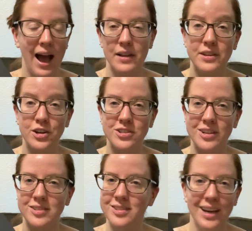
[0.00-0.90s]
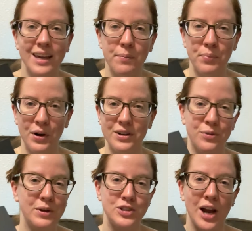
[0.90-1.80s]
And there's a second book,
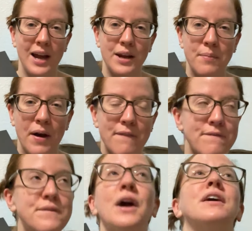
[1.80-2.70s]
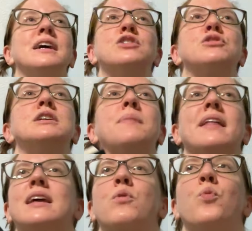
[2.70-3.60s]
which I am very intrigued by.
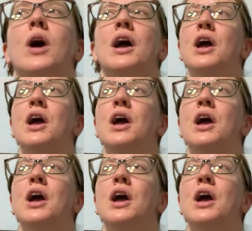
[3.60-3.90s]
Like, what?